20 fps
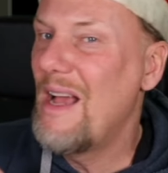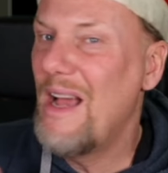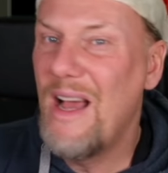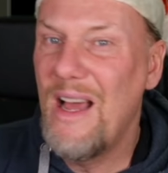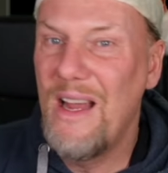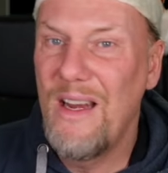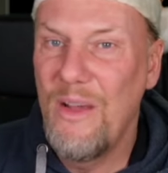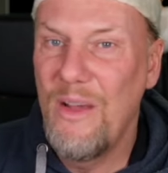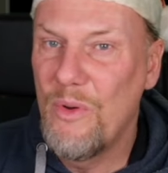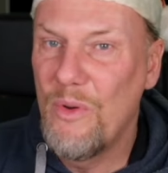
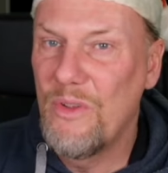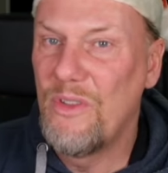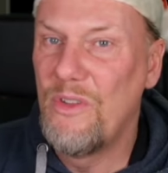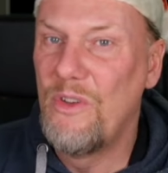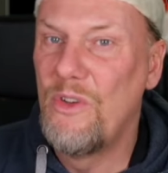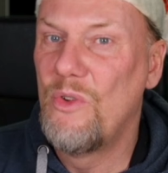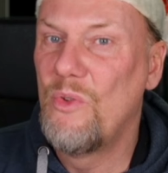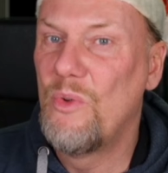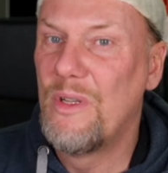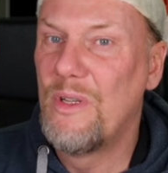And it was a
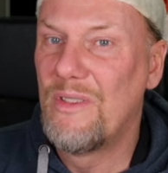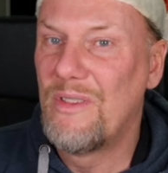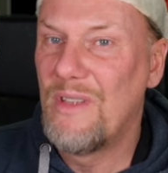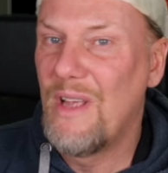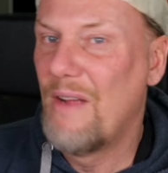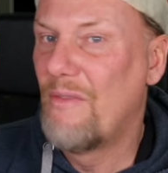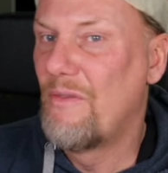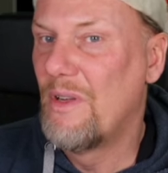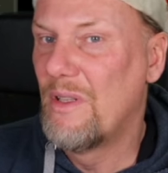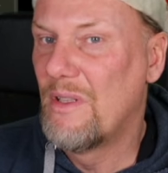nuance
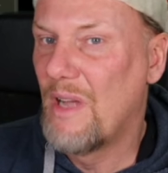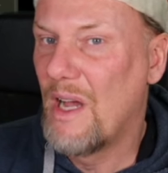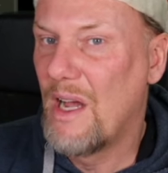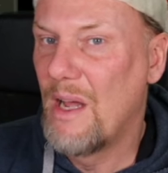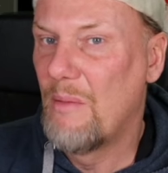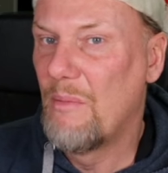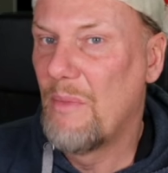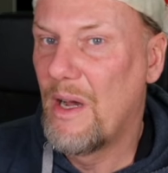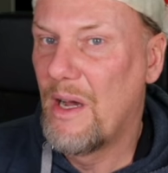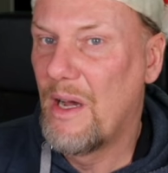every
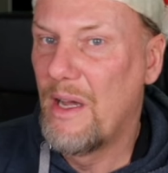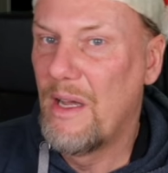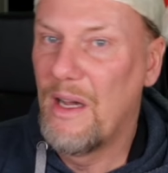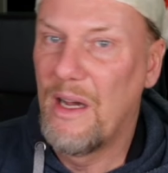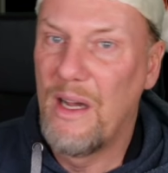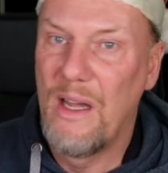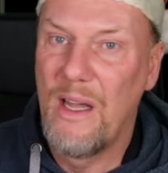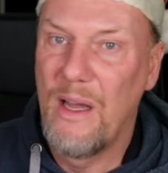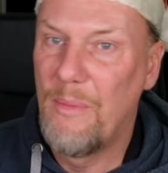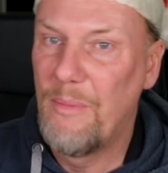time
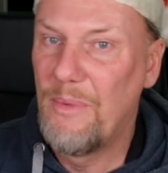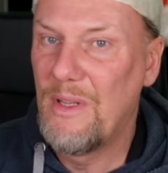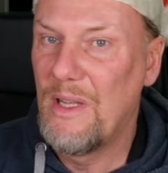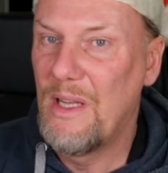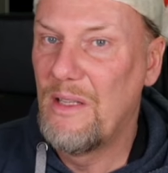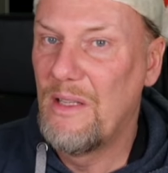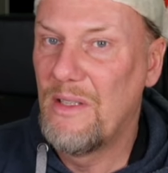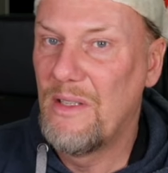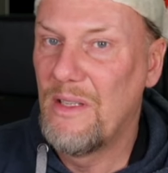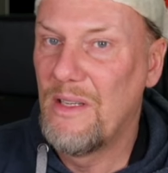I
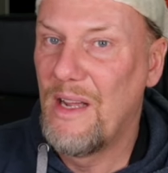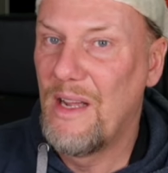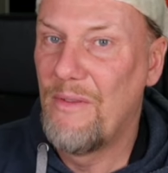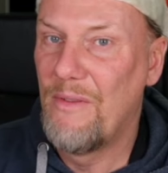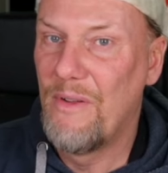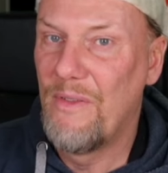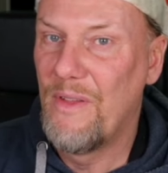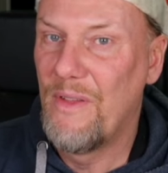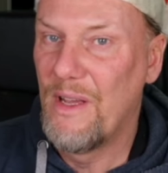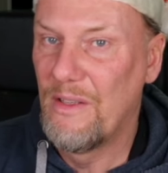updated
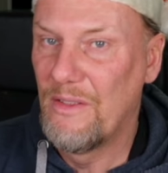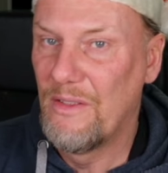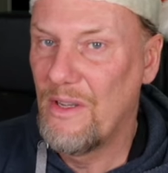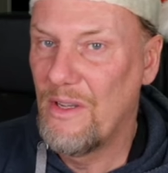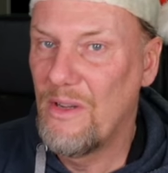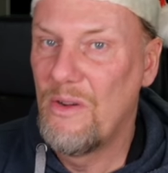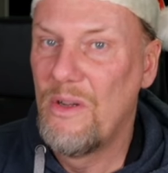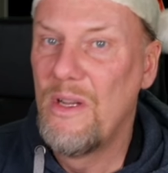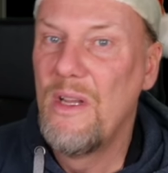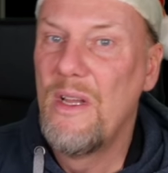everything.
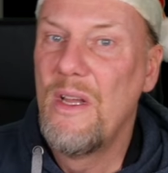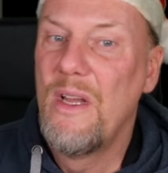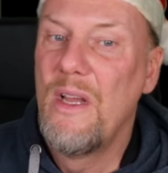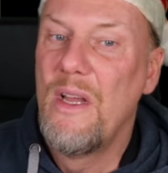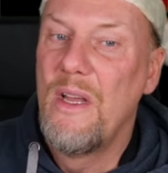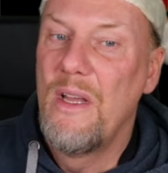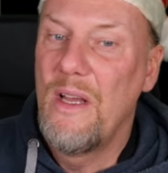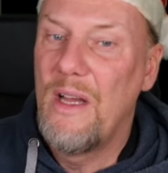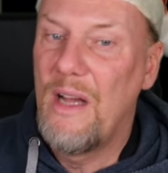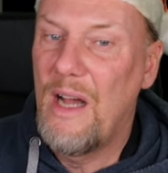So
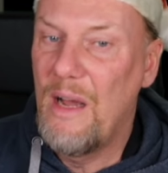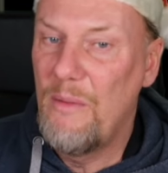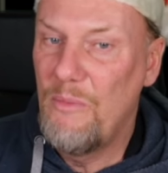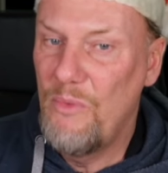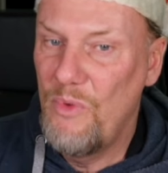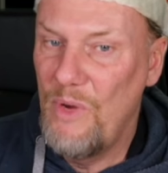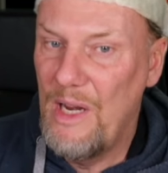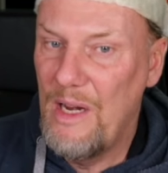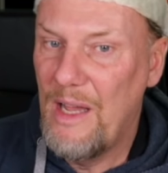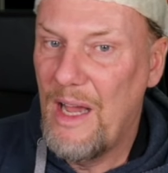I'm
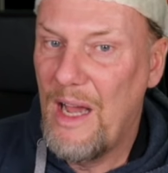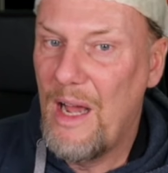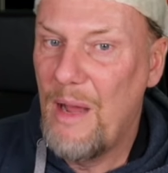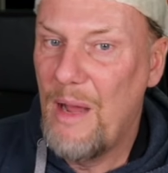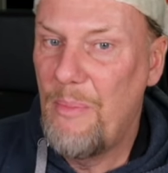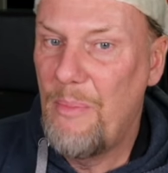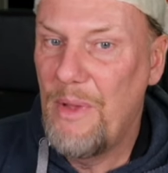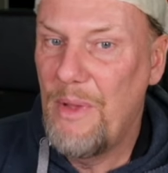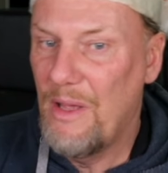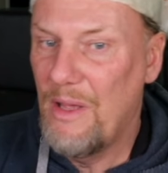really
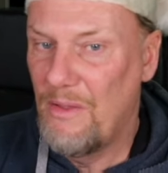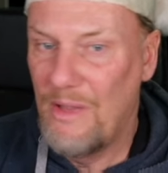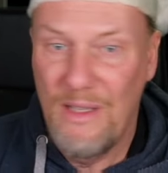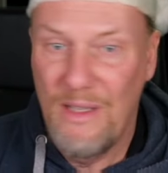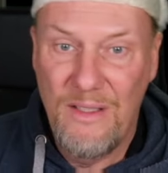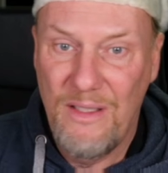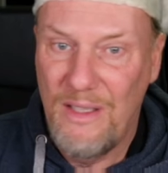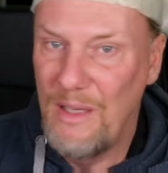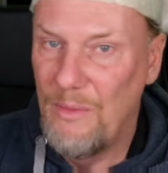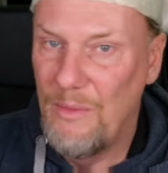happy, and
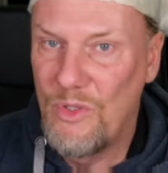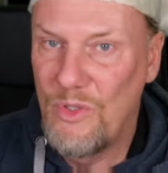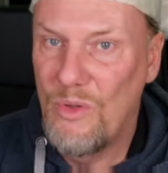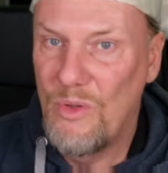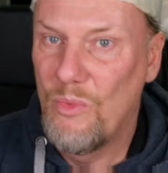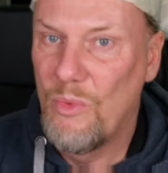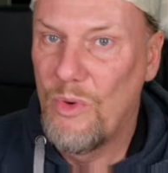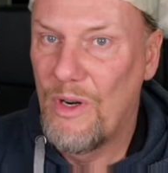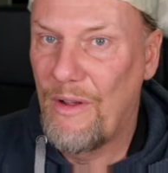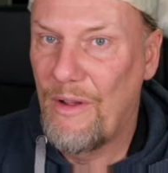this seems
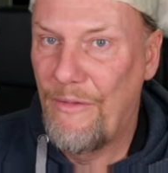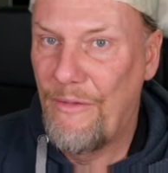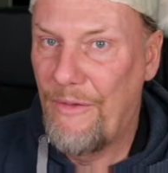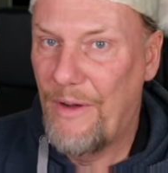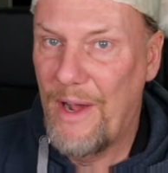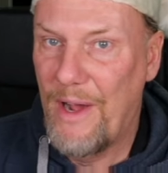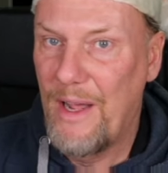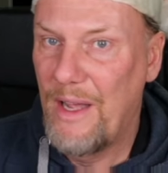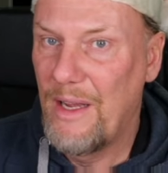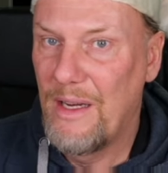to work
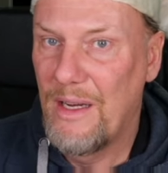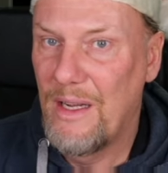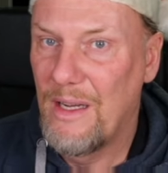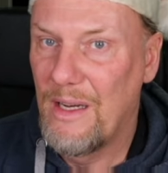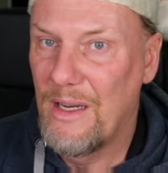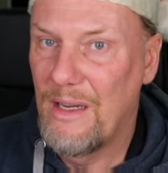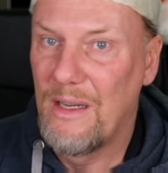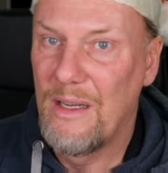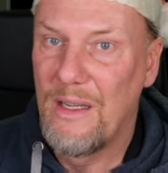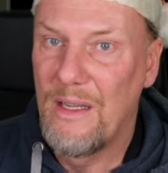fine.
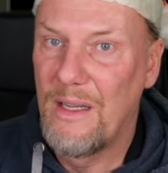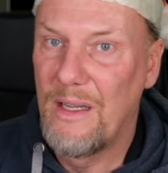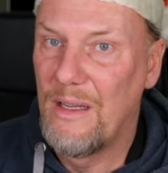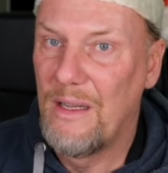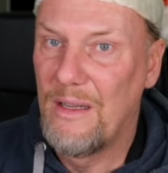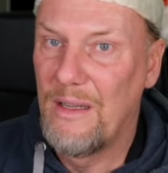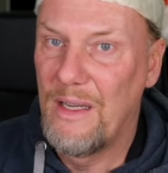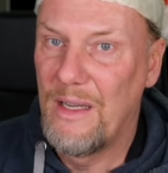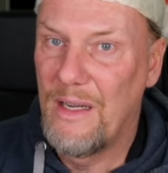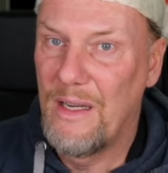And
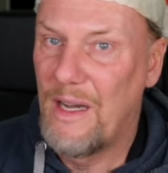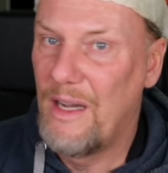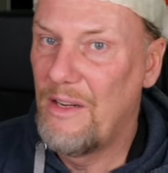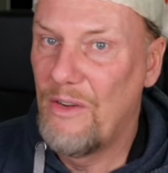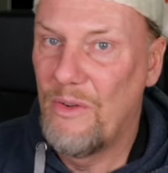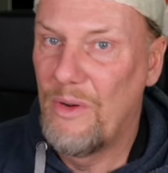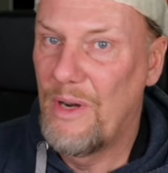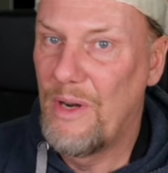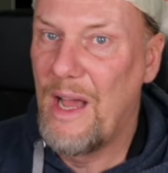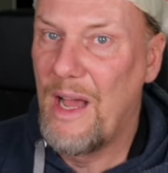I
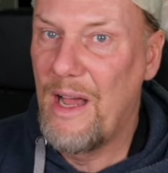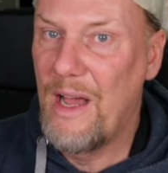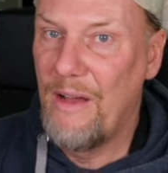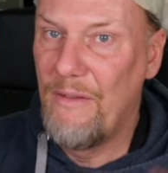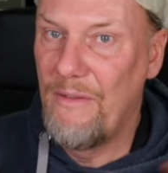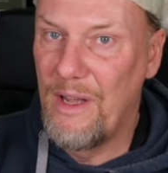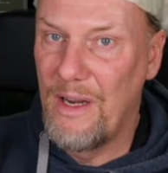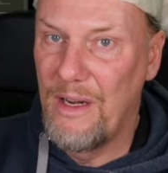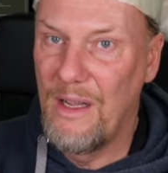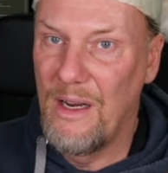don't
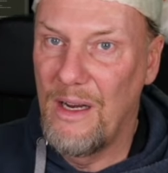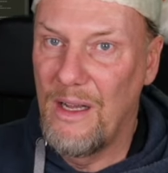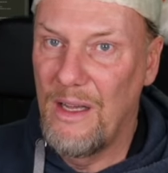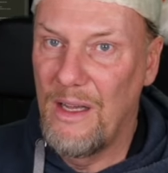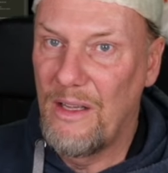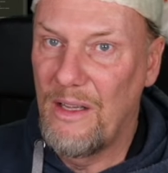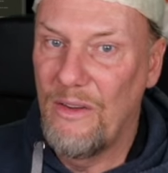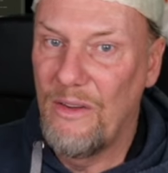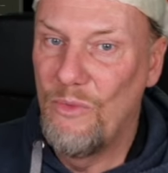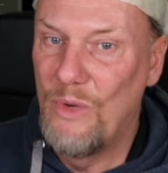have any
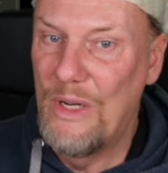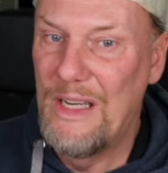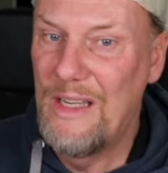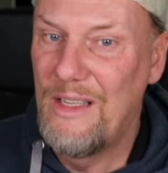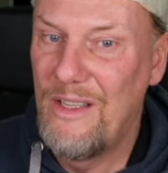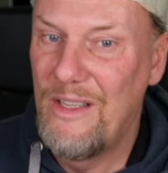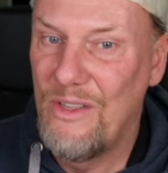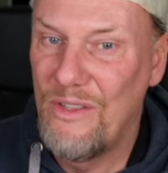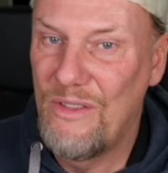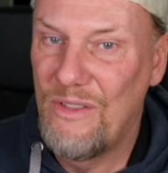like
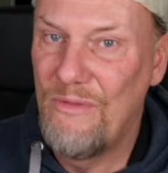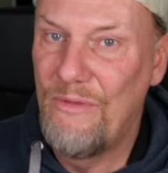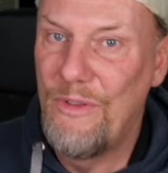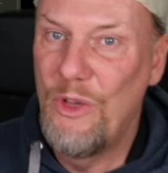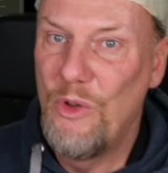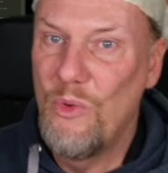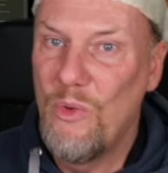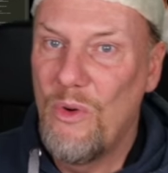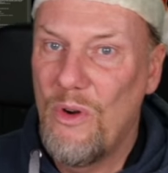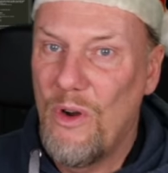religious
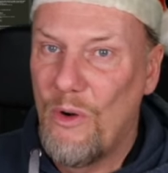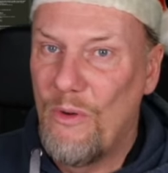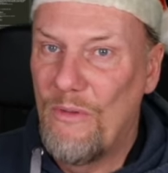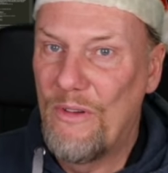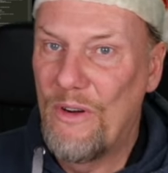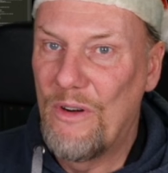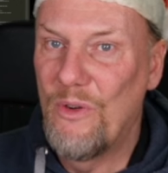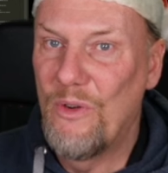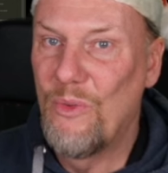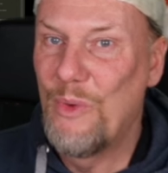view
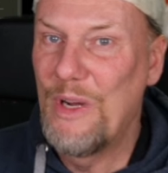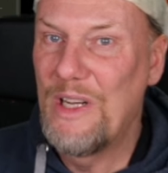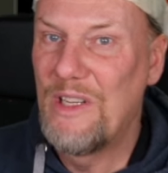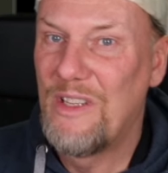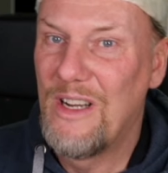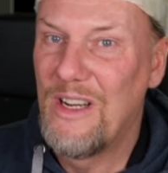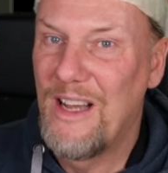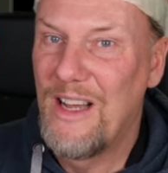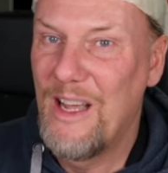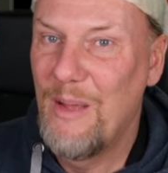over
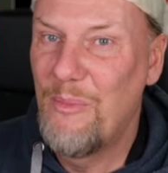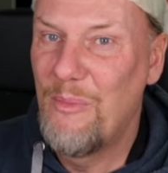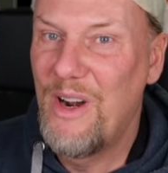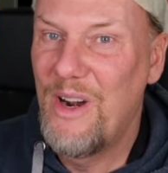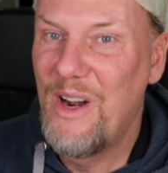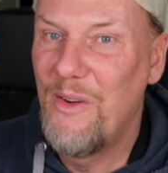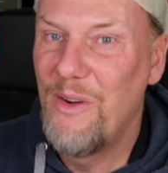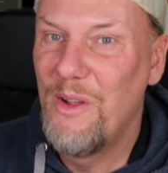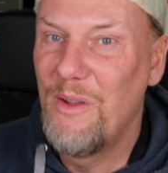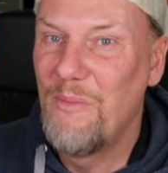which
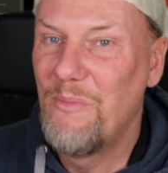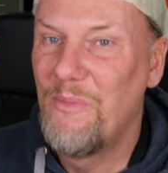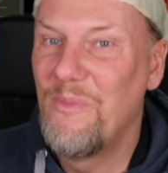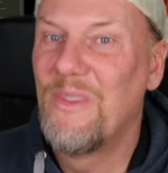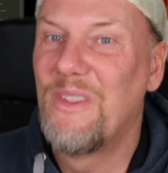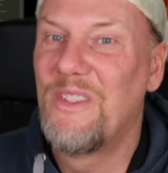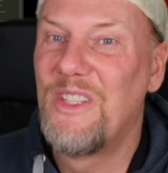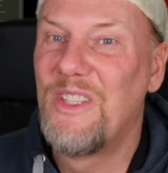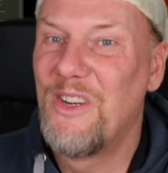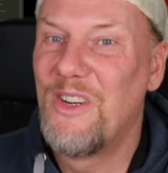library
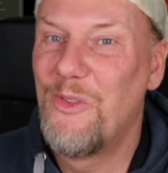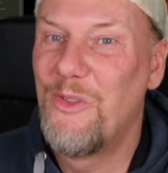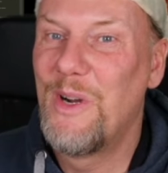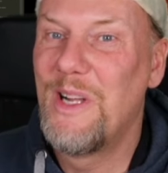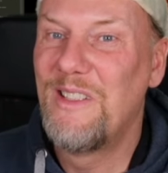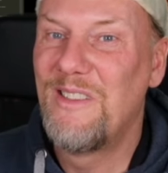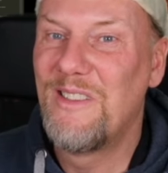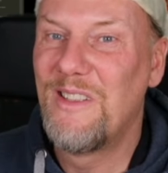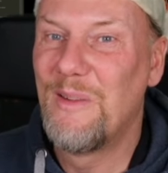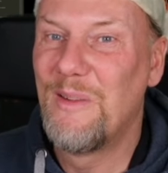
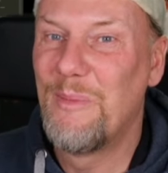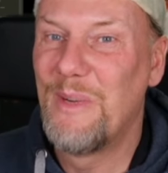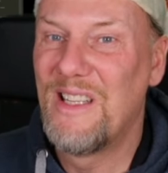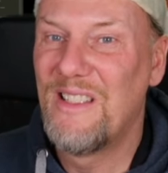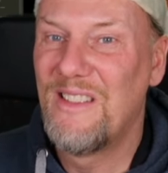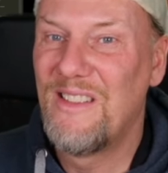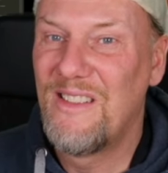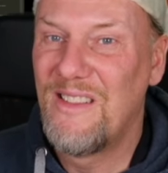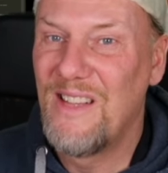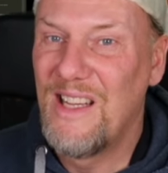generates the
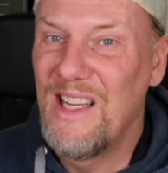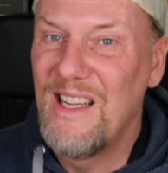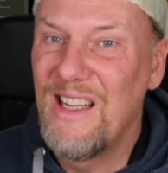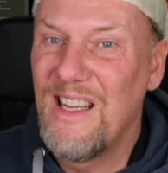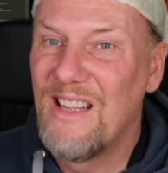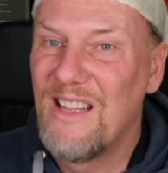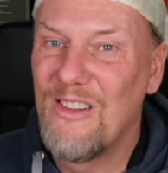best thing.